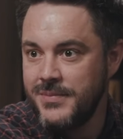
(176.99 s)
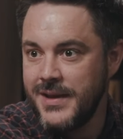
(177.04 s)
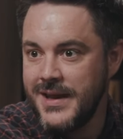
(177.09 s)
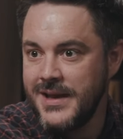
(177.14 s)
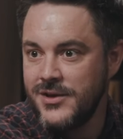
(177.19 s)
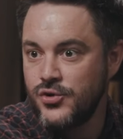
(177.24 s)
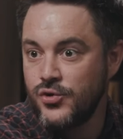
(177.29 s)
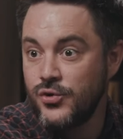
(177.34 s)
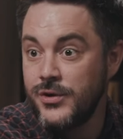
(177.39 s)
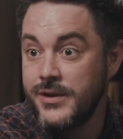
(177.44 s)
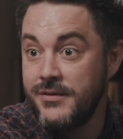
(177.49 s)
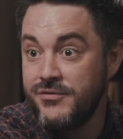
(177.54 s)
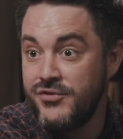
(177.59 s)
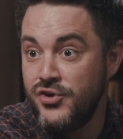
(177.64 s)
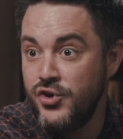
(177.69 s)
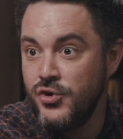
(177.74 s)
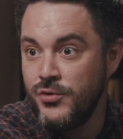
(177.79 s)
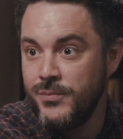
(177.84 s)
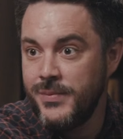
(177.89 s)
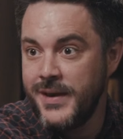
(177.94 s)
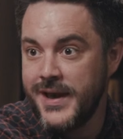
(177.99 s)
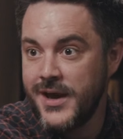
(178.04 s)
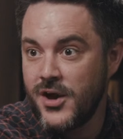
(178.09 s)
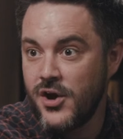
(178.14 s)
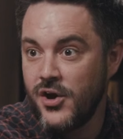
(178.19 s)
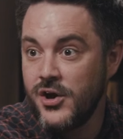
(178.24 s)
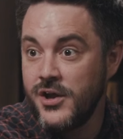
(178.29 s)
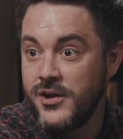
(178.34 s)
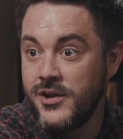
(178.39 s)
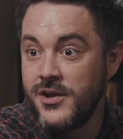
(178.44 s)
being told if you obey
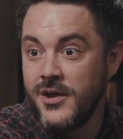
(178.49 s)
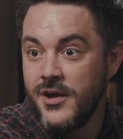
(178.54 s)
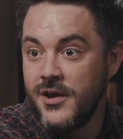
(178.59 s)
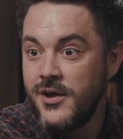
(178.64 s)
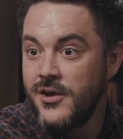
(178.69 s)
God,